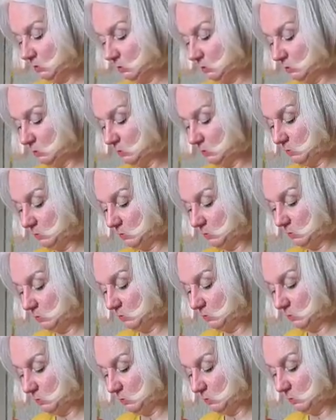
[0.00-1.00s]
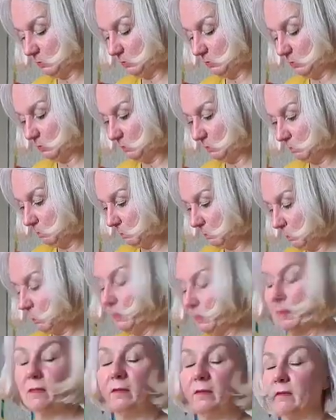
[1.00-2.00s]
It goes
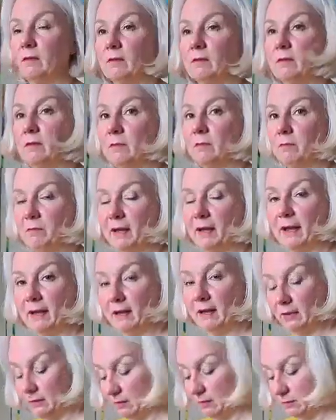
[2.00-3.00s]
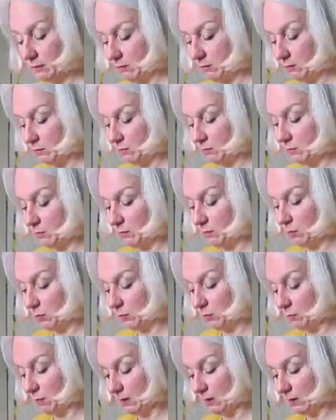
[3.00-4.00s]
forward or back? Back.
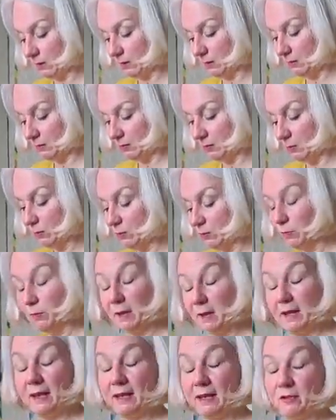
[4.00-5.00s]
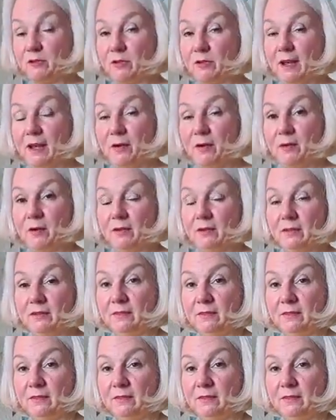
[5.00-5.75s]
Falls back. Oh, so we get an extra hour.